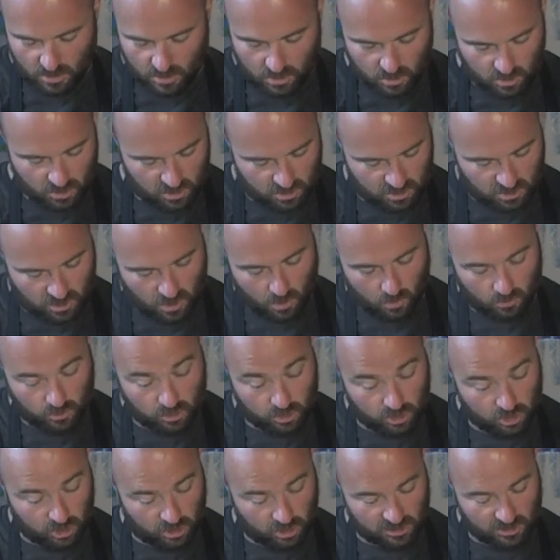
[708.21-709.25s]
So,
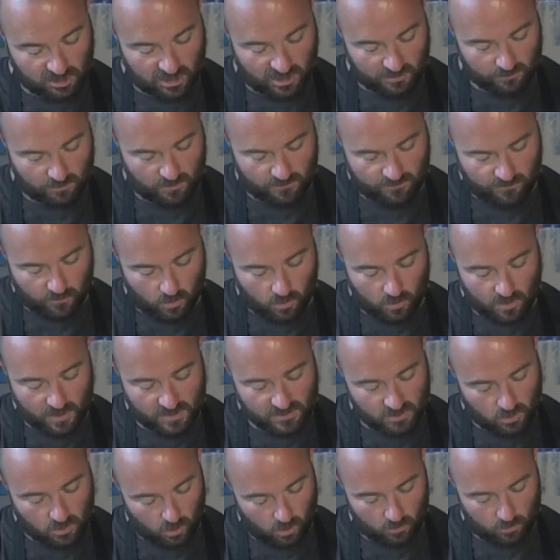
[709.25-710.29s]
just like before,
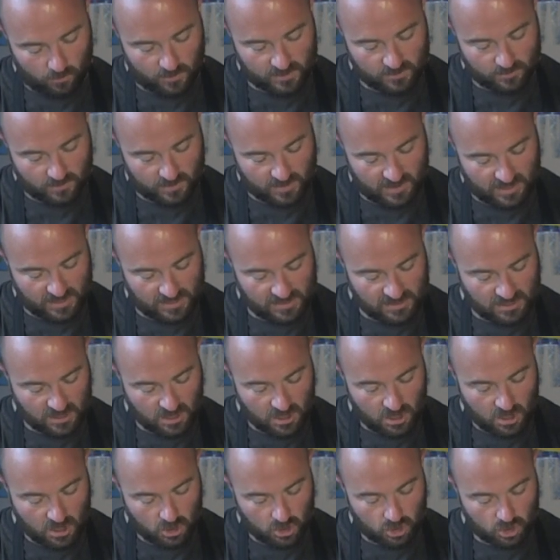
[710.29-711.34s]
as always with these,
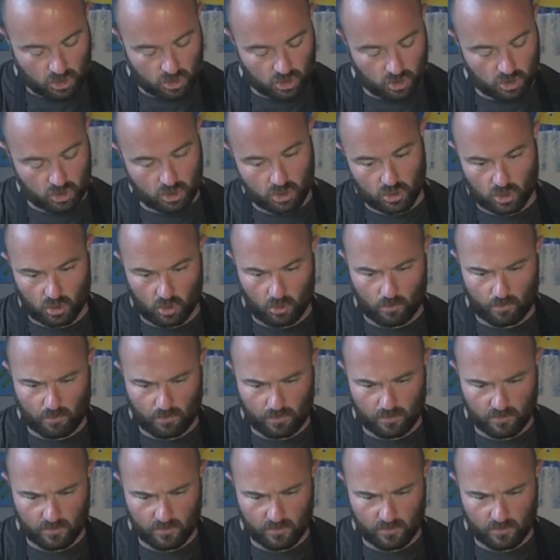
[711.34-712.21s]
scoop